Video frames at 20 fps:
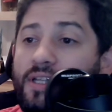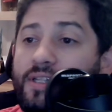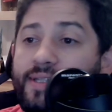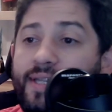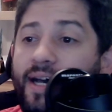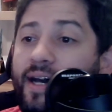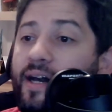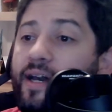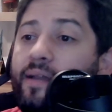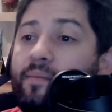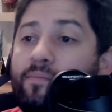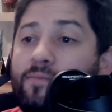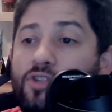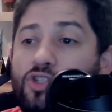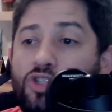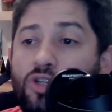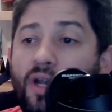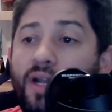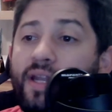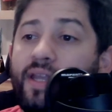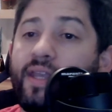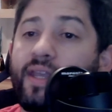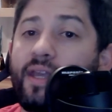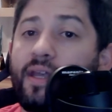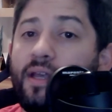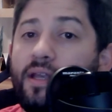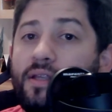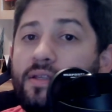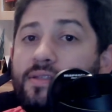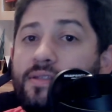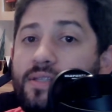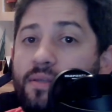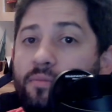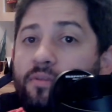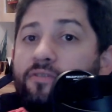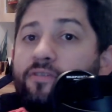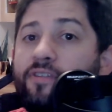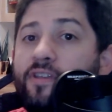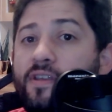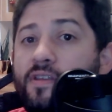time trying to get some
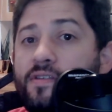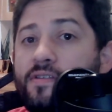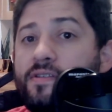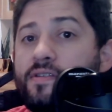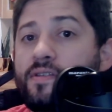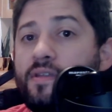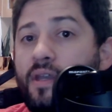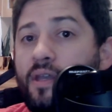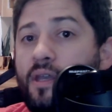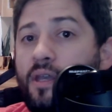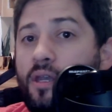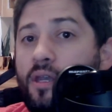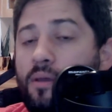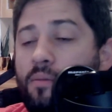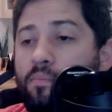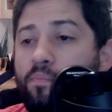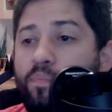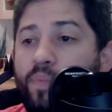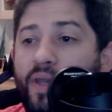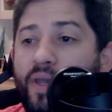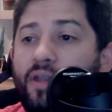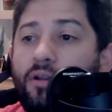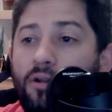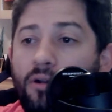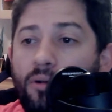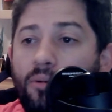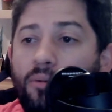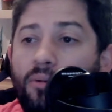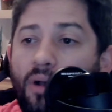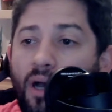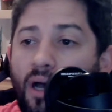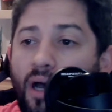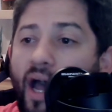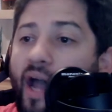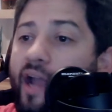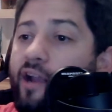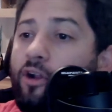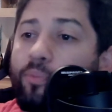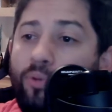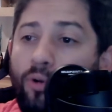of his bigger,
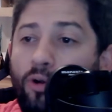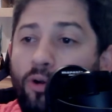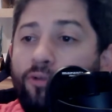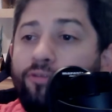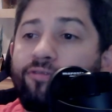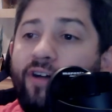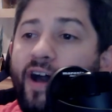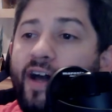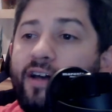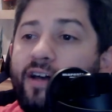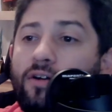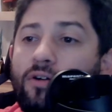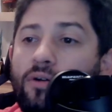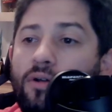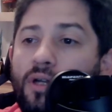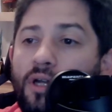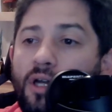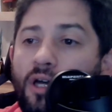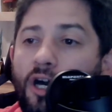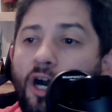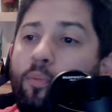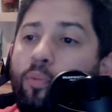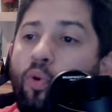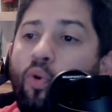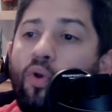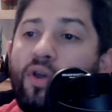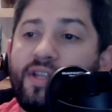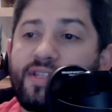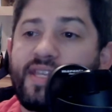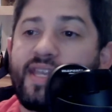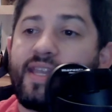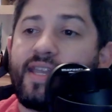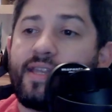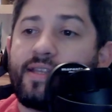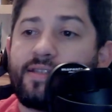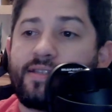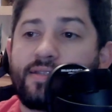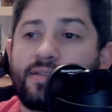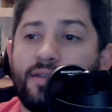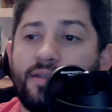higher profile
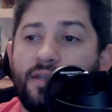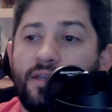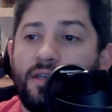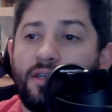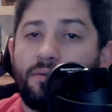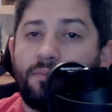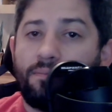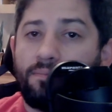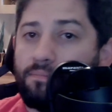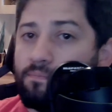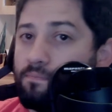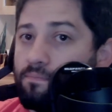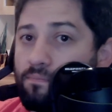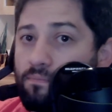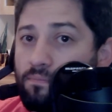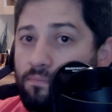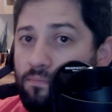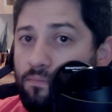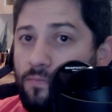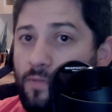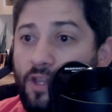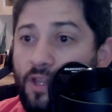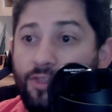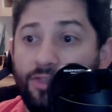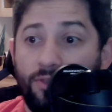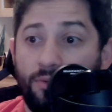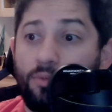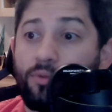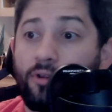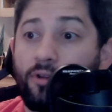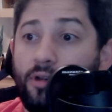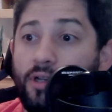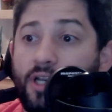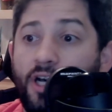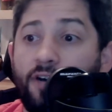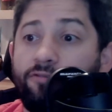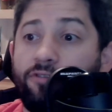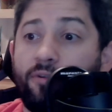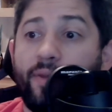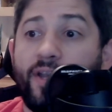appointees through their
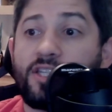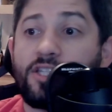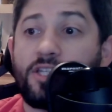confirmation